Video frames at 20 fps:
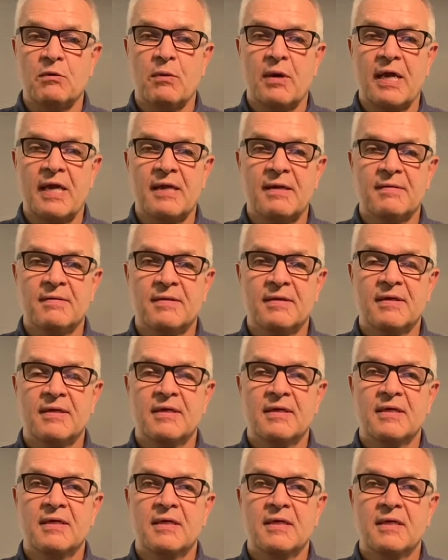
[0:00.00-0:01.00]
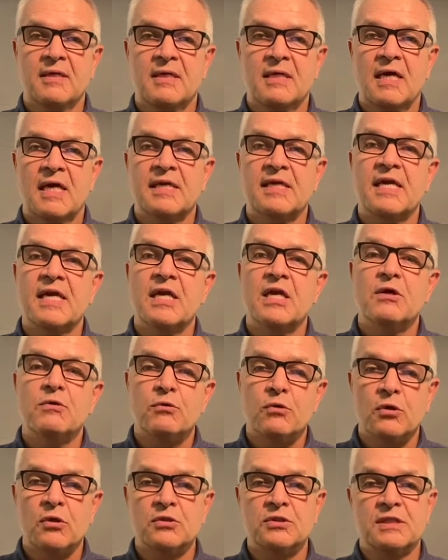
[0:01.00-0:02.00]
way a king who
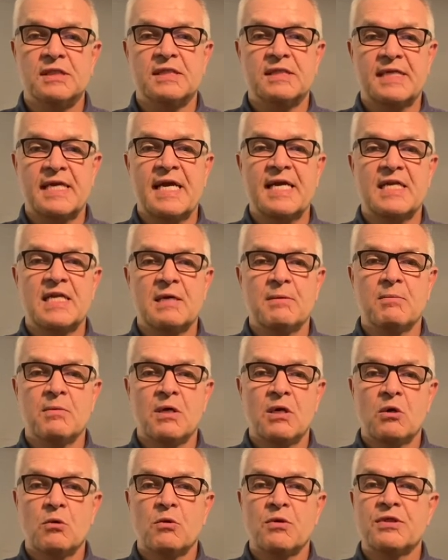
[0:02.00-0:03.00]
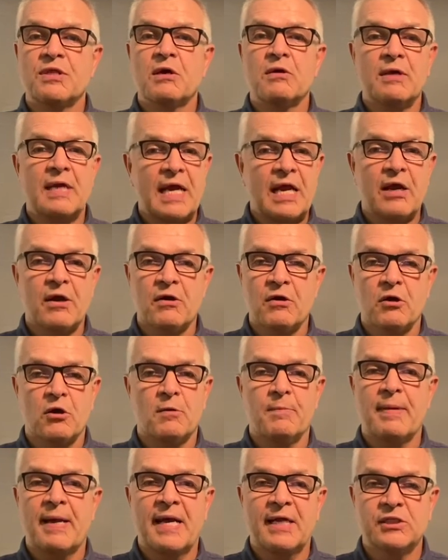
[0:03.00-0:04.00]
rules his kingdom without error
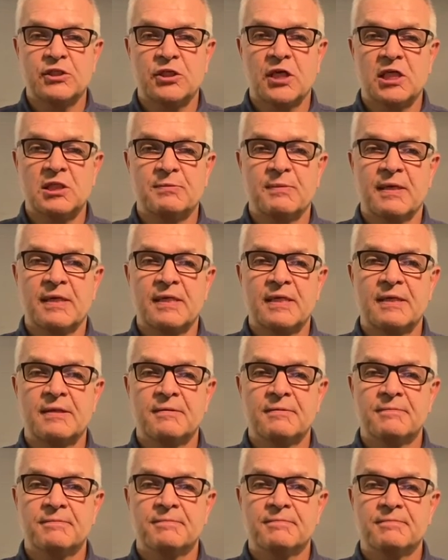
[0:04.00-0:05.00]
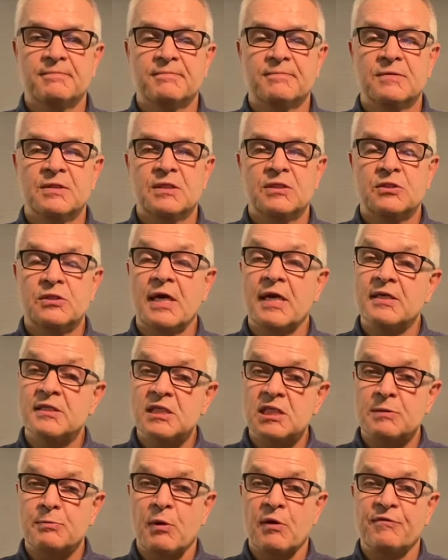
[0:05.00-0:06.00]
or bad judgment. So, how does
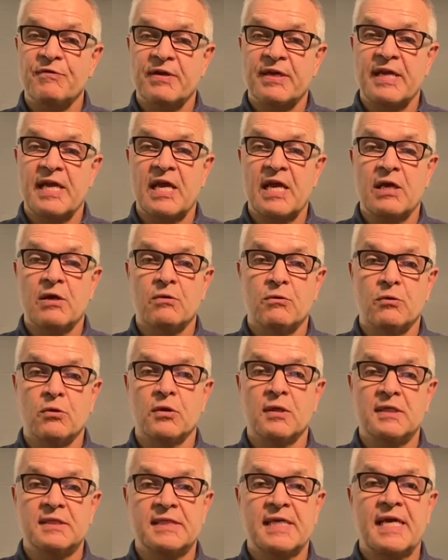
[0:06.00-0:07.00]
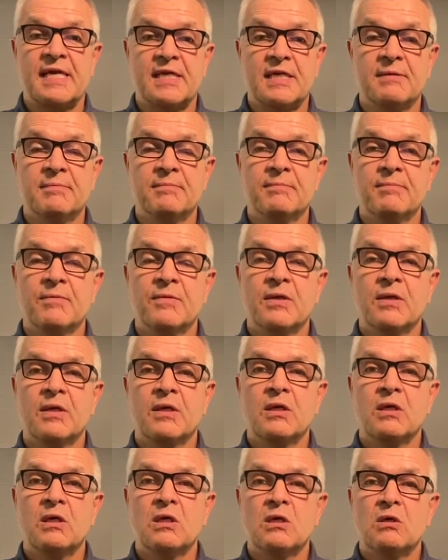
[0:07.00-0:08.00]
this perfect king rule his kingdom?
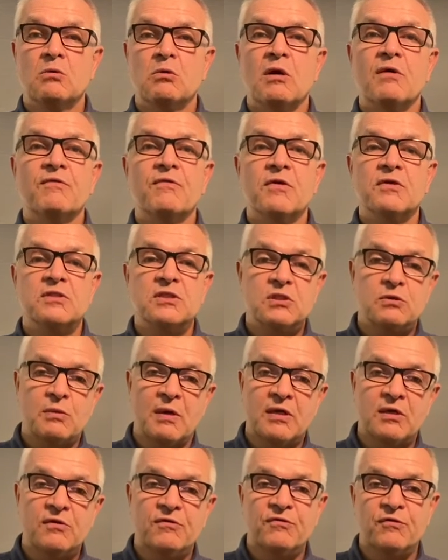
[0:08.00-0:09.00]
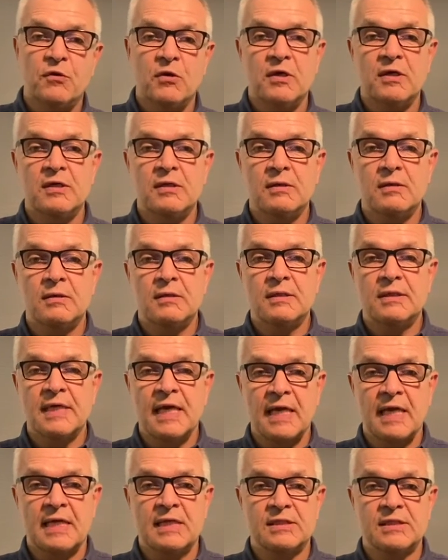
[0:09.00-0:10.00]
Well, verses 1 to 4
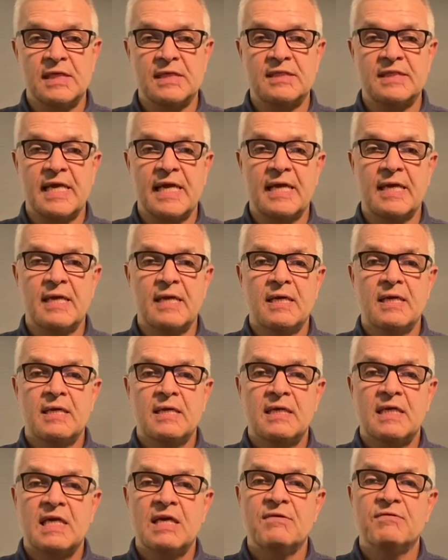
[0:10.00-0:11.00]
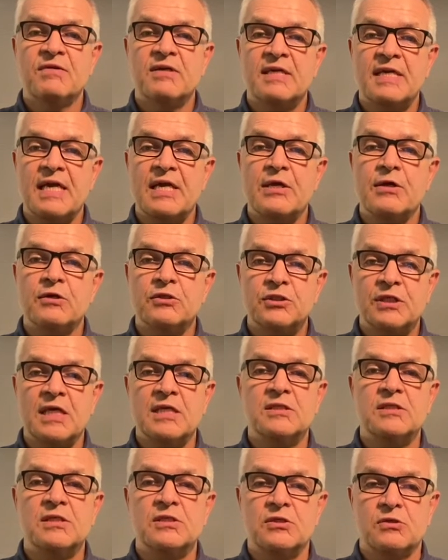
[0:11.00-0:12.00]
tell us. They say, Give the king your
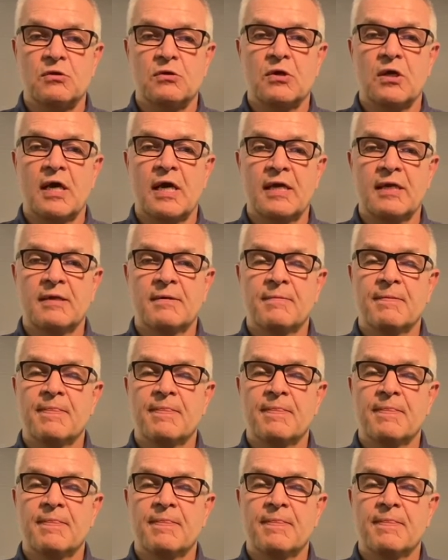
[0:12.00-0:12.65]
justice, O God,